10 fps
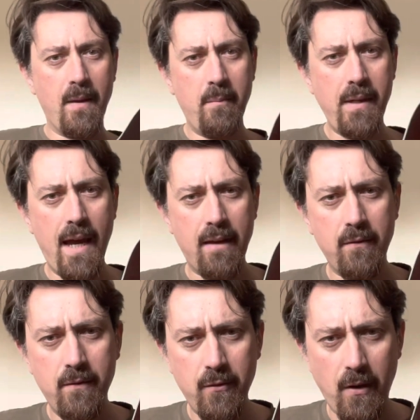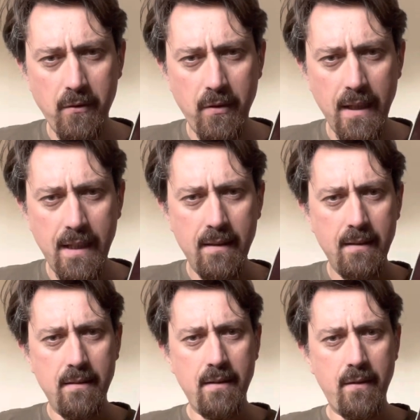Yeah, structurally
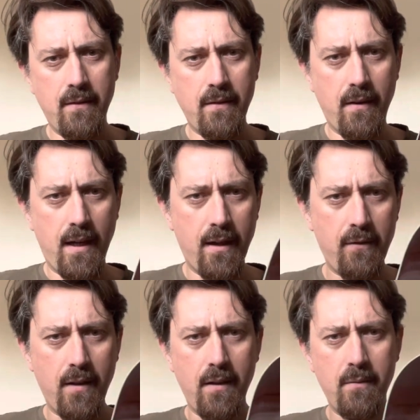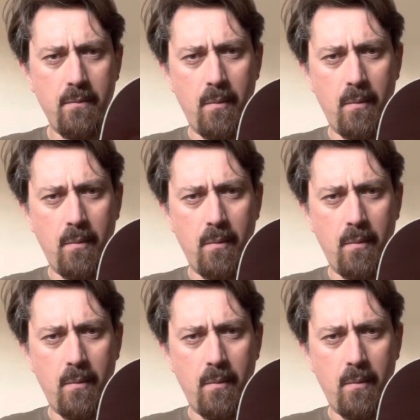this guitar has a